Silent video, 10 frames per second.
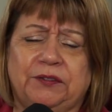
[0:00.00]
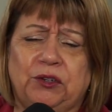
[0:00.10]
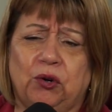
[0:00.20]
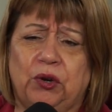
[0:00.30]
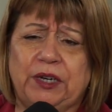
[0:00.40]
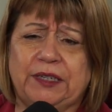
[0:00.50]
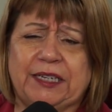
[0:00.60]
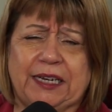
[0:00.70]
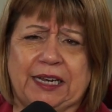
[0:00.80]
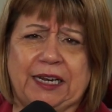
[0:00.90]
If you're going to
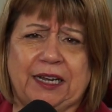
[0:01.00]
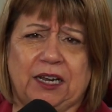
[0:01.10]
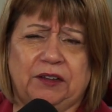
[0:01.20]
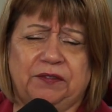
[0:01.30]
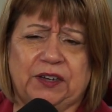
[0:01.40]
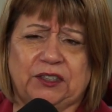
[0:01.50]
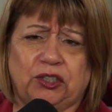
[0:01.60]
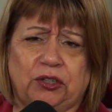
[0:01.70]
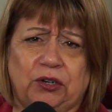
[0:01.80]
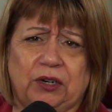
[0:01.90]
take any kind of
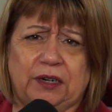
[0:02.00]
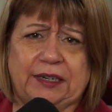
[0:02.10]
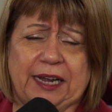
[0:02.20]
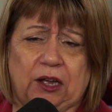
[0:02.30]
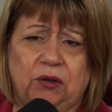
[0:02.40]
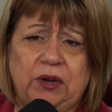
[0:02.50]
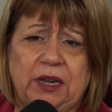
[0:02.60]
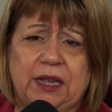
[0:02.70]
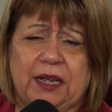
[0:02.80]
fixture down,